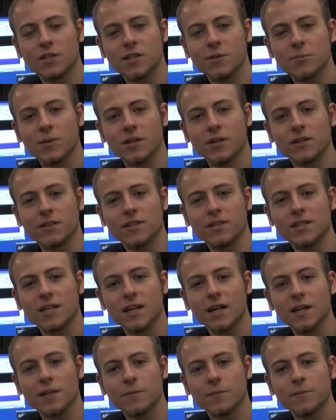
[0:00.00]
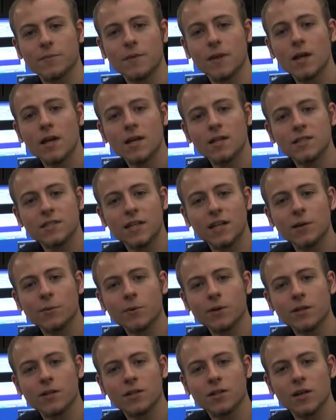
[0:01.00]
team here at T I. Today
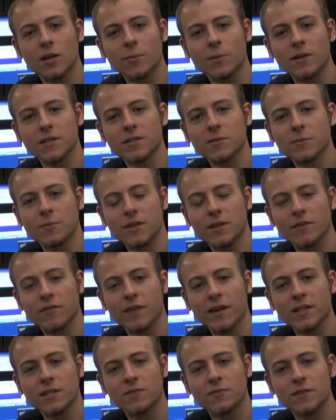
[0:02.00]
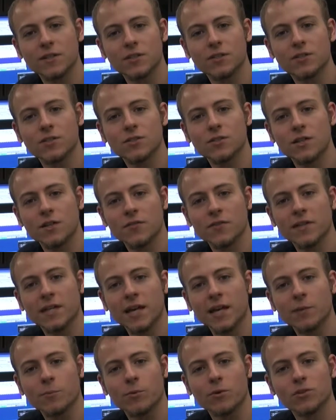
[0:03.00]
we're going to talk about some of the advanced features of the
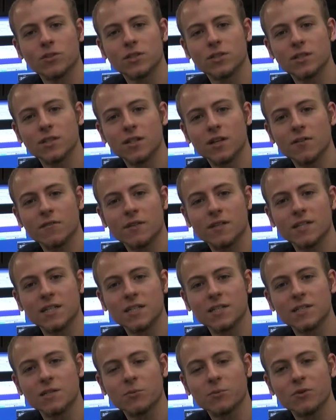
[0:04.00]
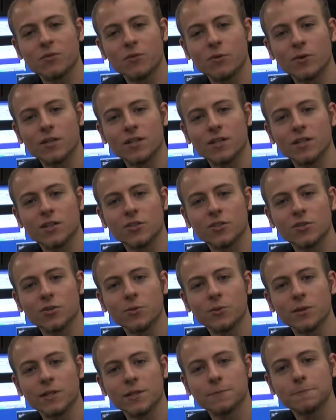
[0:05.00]
D A C portion of the T S W fourteen hundred
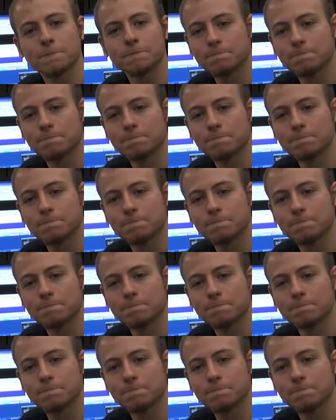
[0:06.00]
G U I.